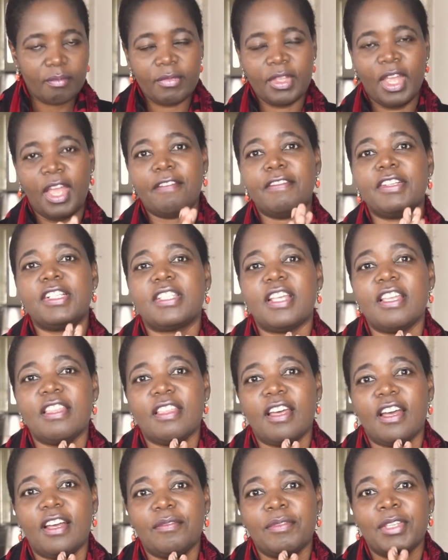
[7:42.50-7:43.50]
having said
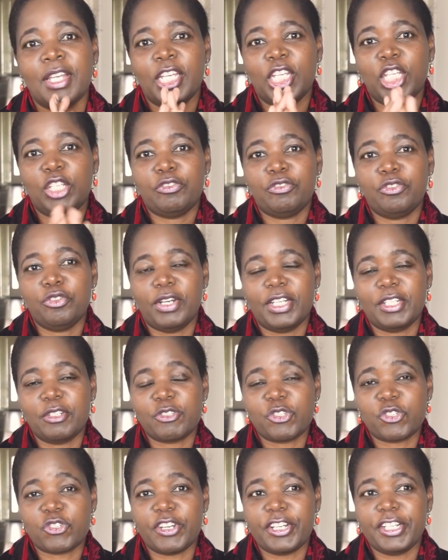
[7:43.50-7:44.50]
that, if you are in
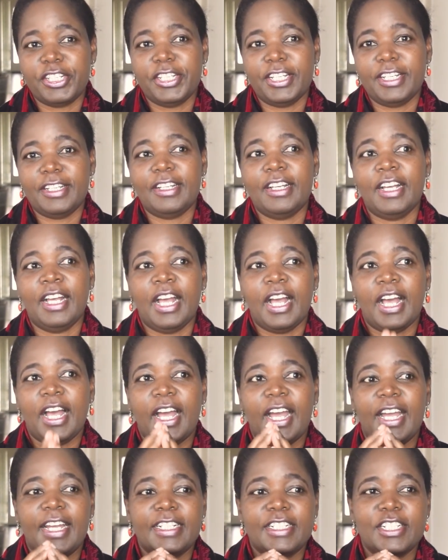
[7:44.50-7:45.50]
Australia
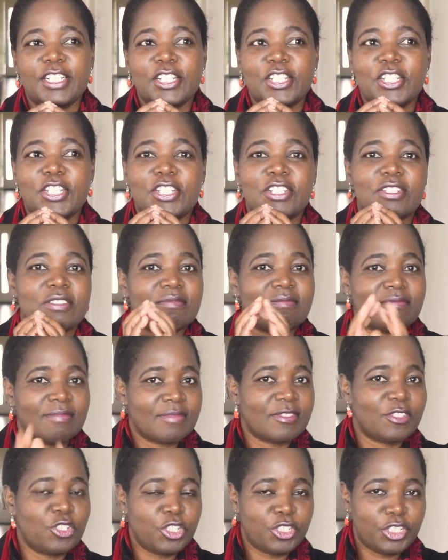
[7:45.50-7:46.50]
and
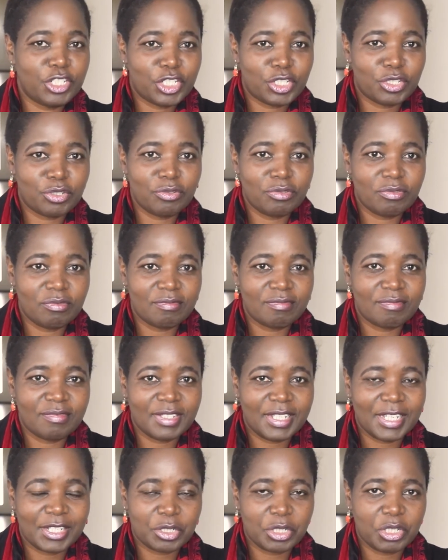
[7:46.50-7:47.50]
you need to
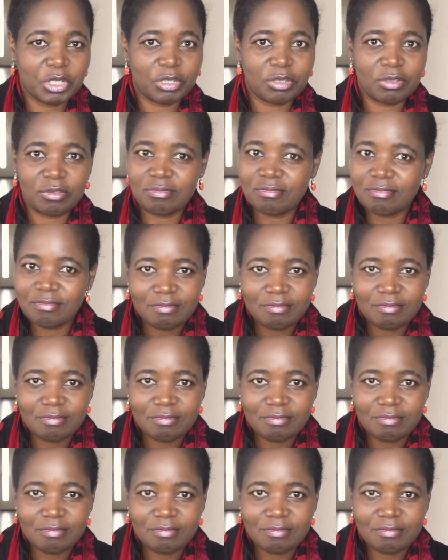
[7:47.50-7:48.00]
get your